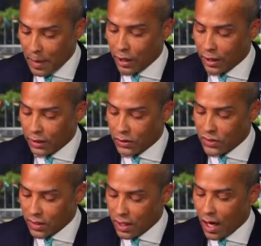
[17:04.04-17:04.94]

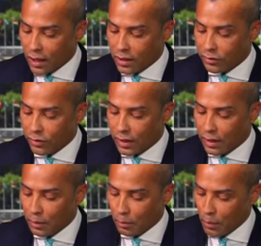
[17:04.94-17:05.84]
Americans the target of
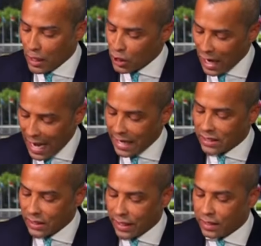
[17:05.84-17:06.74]
much
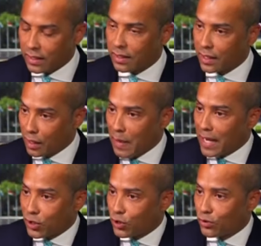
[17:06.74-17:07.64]
hate linked in the
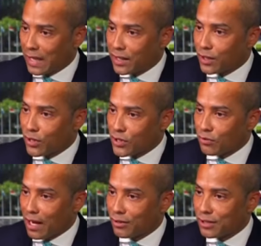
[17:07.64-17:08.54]
main to
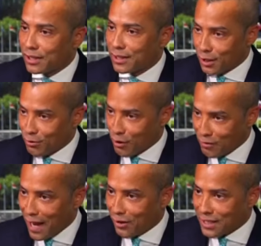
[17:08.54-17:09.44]
ignorance around
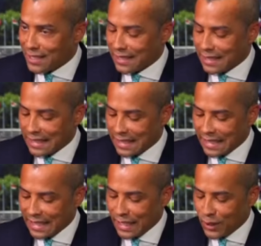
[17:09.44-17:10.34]
coronavirus.
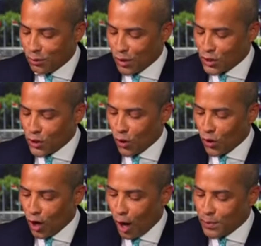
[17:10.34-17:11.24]
What's
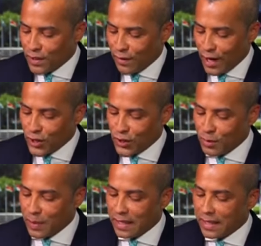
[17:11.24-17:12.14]
your
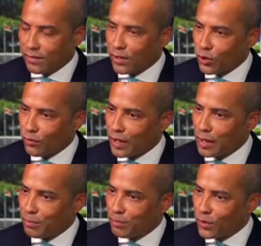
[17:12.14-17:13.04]
observations been given your
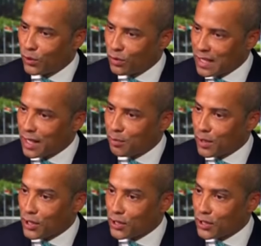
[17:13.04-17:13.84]
very unique